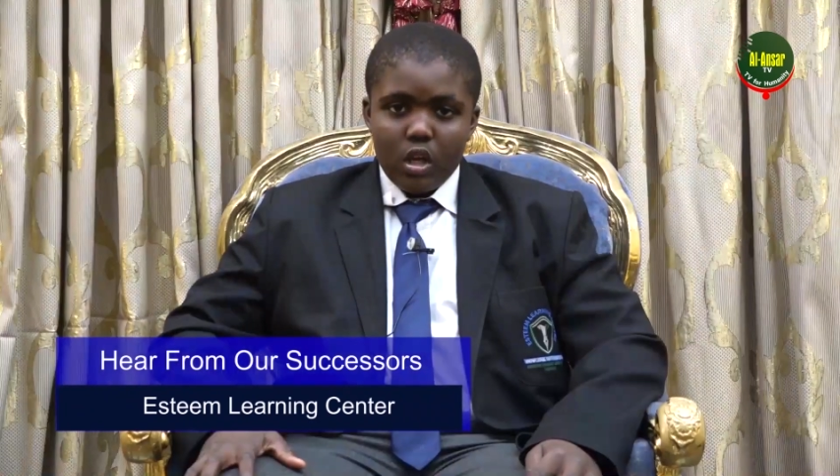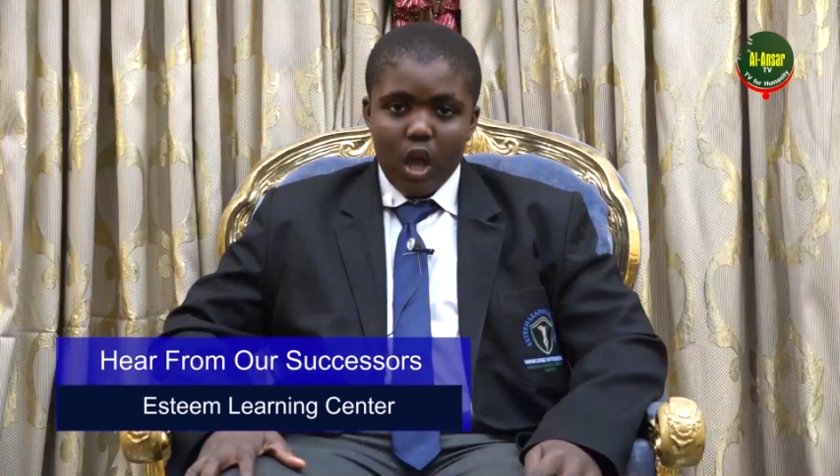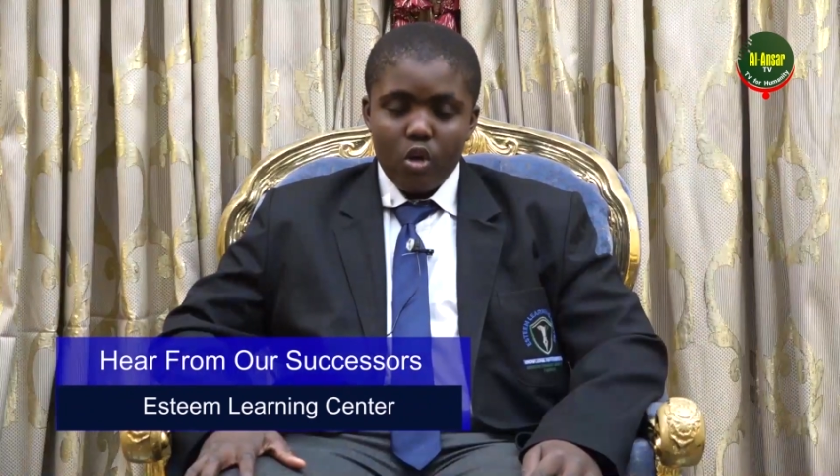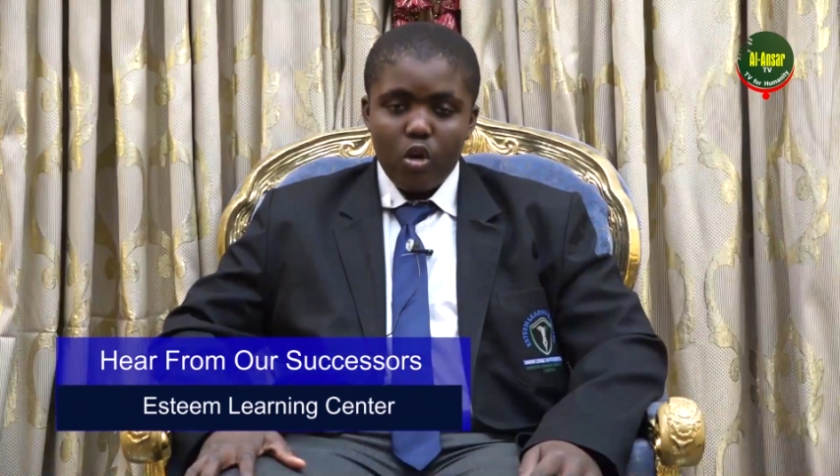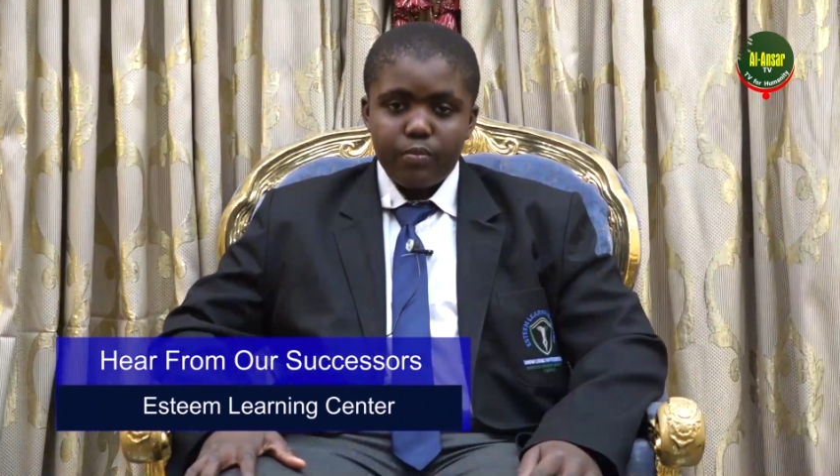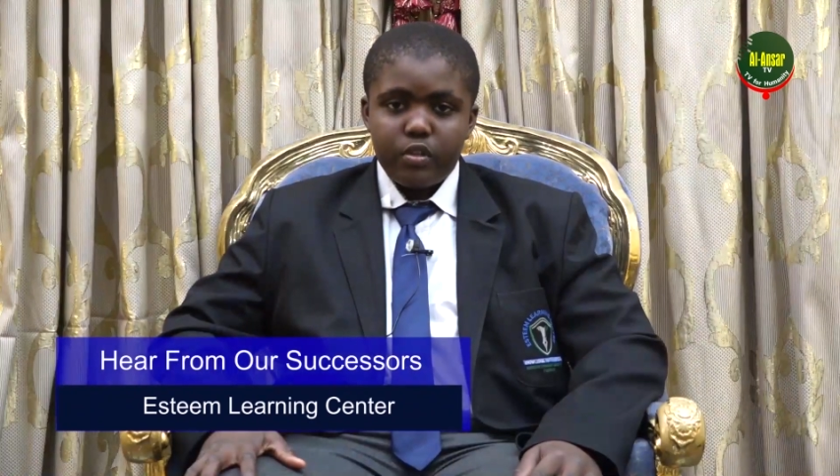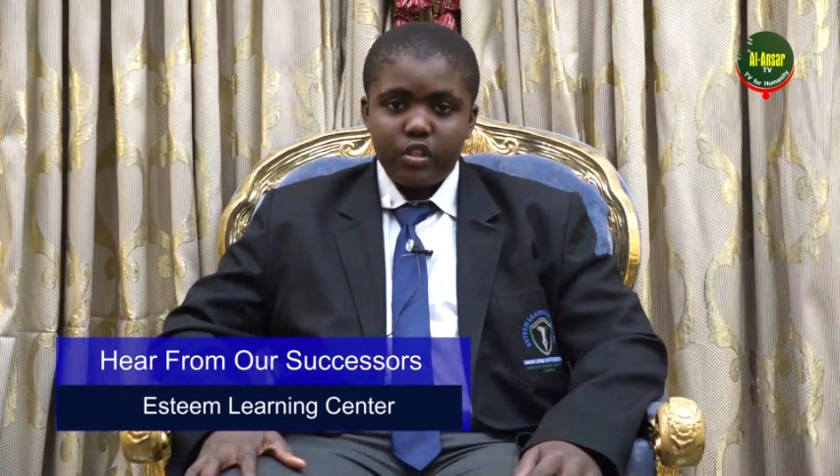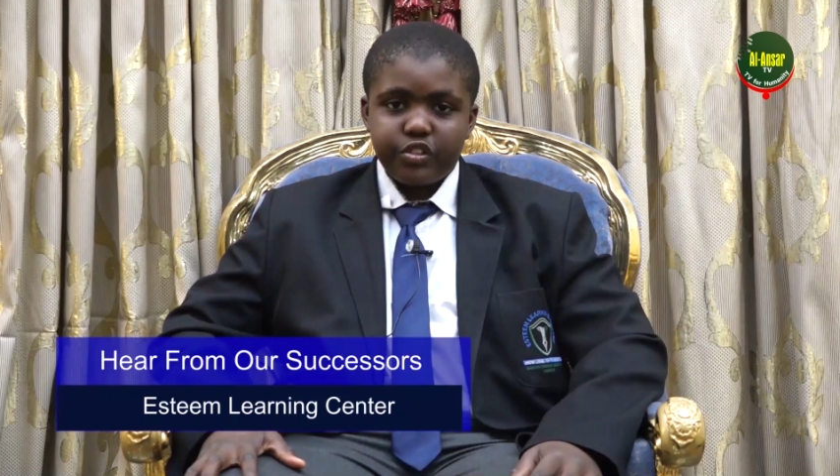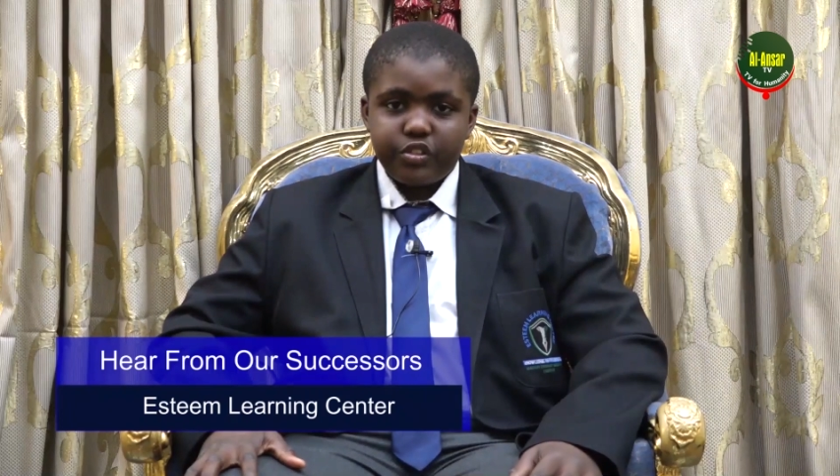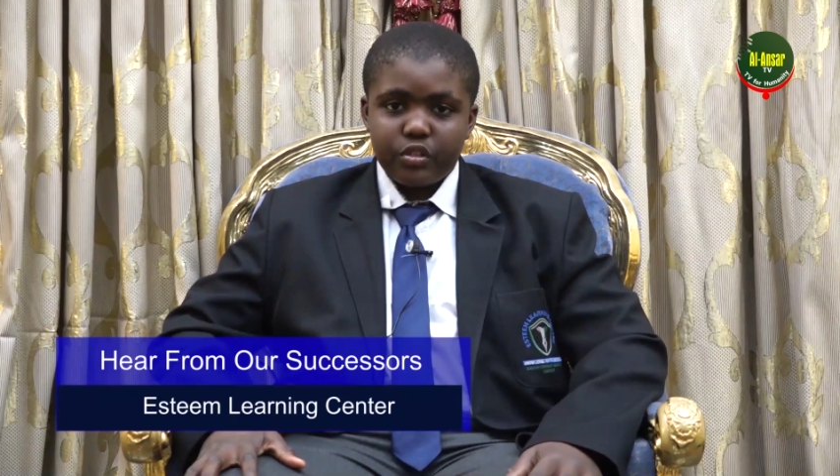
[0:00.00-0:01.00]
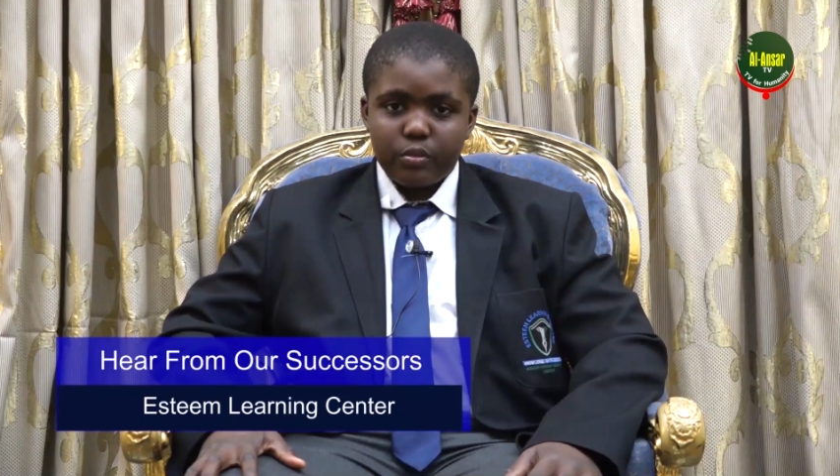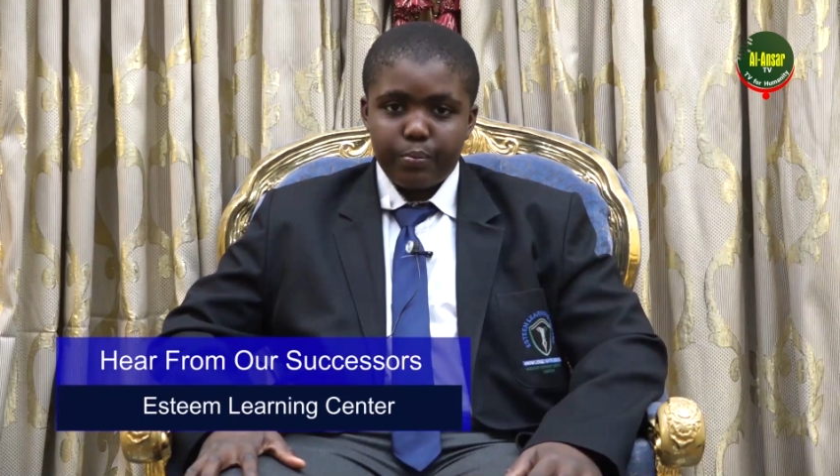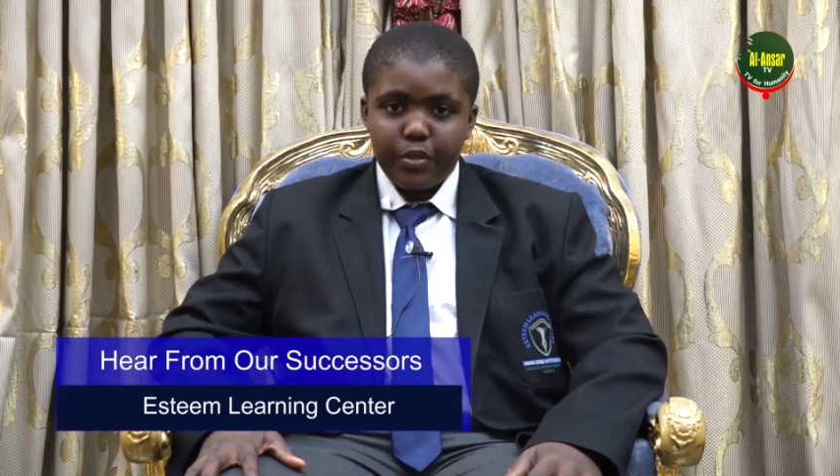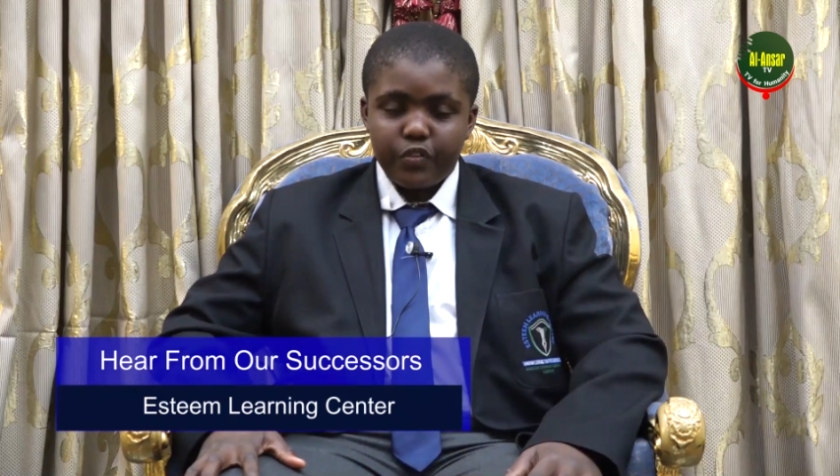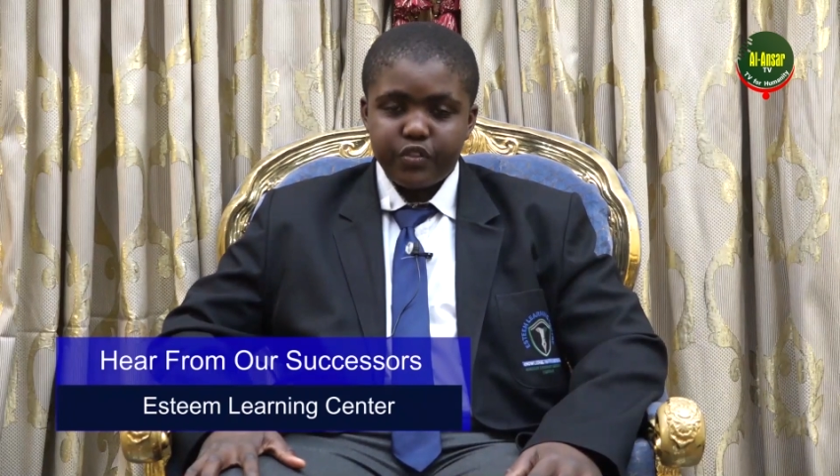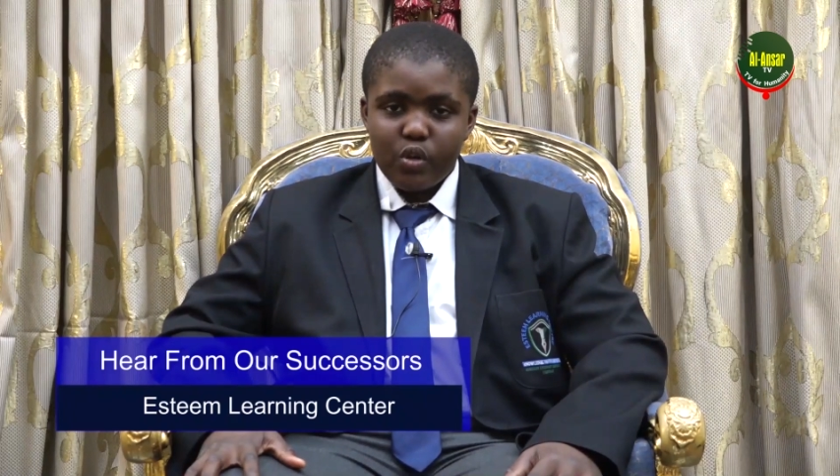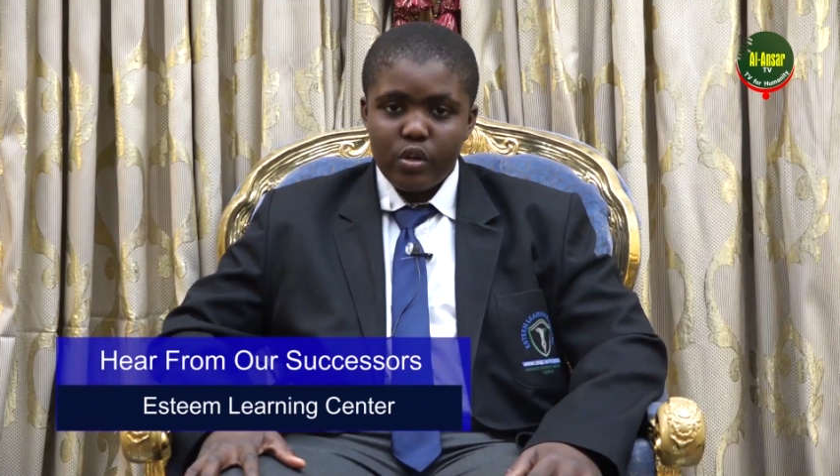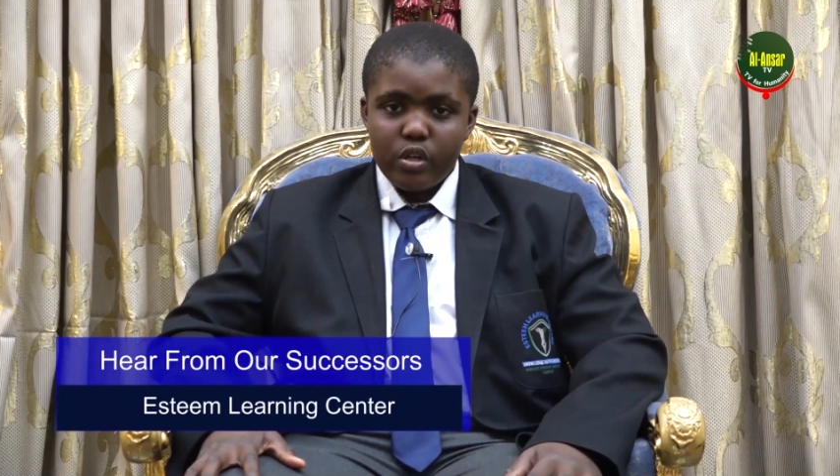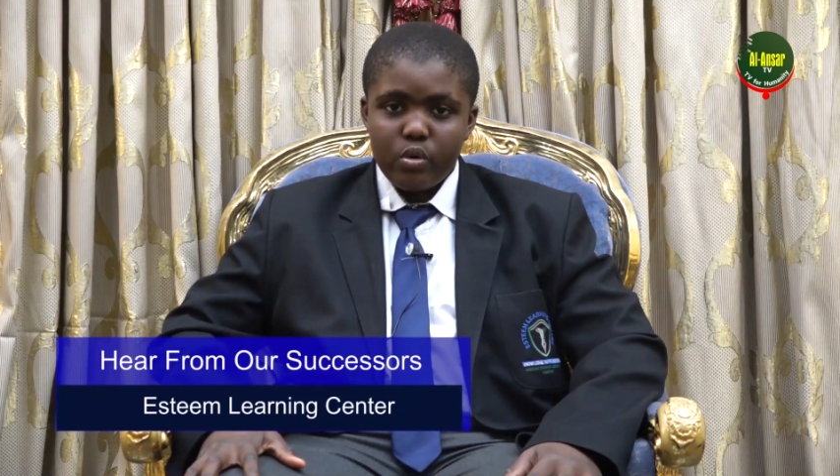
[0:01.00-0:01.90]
I hope this brief story